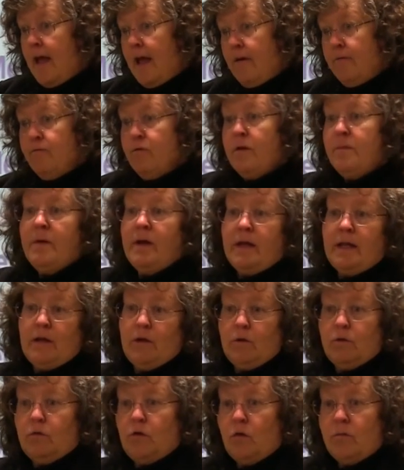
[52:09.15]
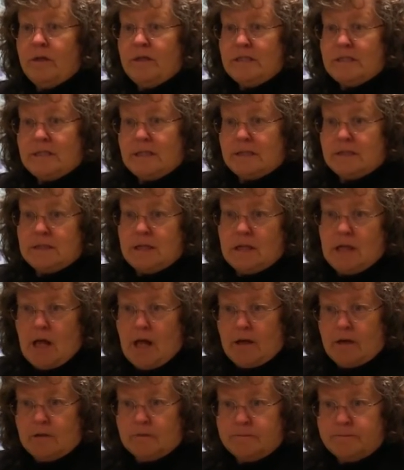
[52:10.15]
Everybody goes home at six
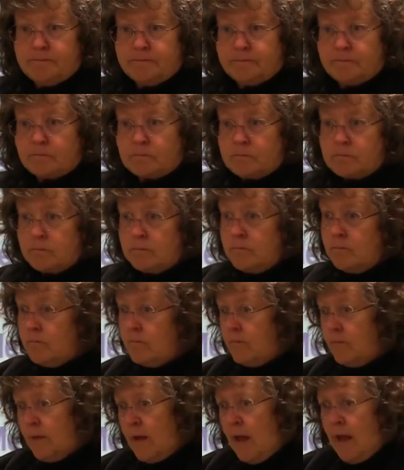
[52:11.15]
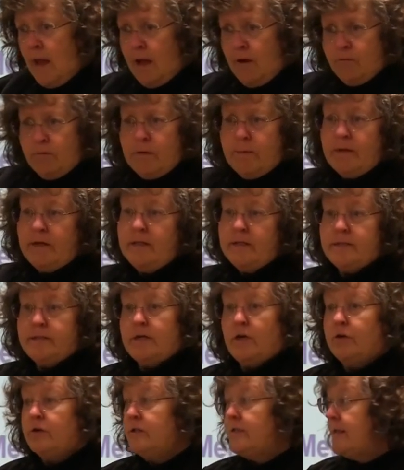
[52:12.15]
o'clock. Everybody
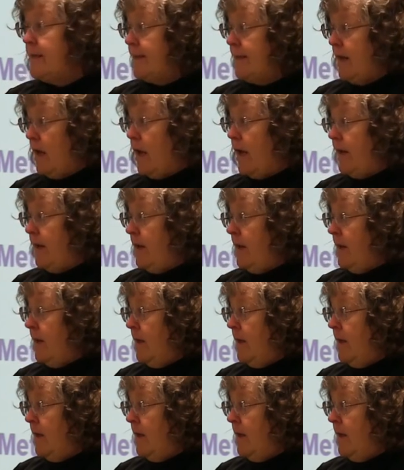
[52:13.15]
starts at 9